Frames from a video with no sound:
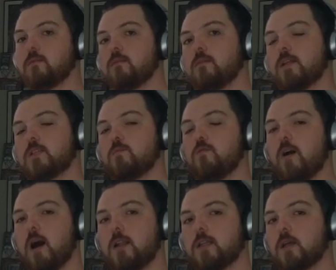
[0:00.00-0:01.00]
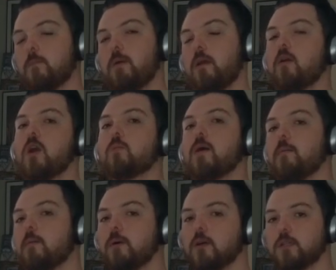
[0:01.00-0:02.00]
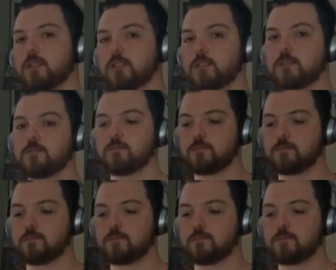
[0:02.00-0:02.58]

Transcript: Let's move on to comparing probabilities.